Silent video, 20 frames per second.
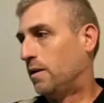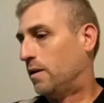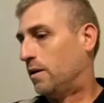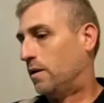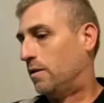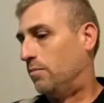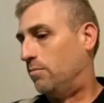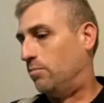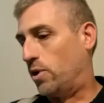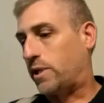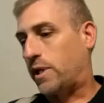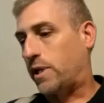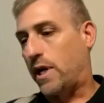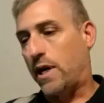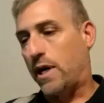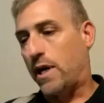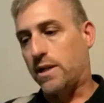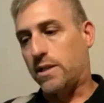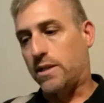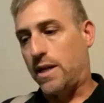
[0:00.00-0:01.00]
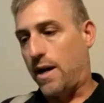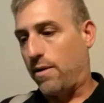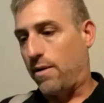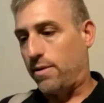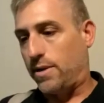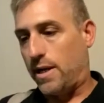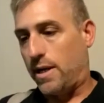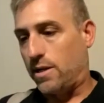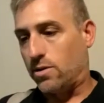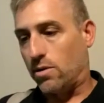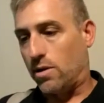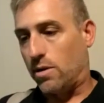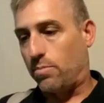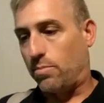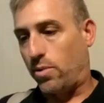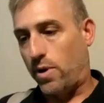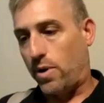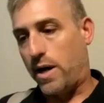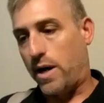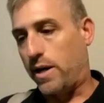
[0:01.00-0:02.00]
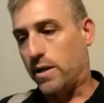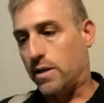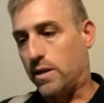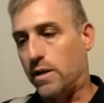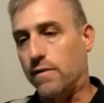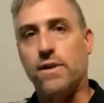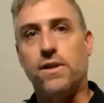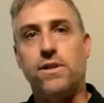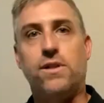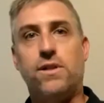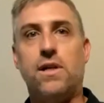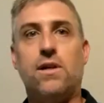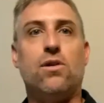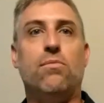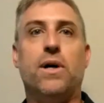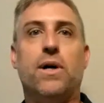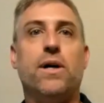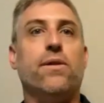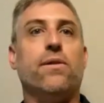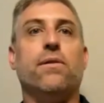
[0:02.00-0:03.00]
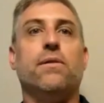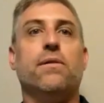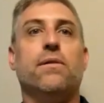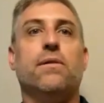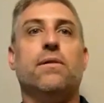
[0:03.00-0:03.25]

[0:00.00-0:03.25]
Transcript: most guys nowadays are a product of a single mother.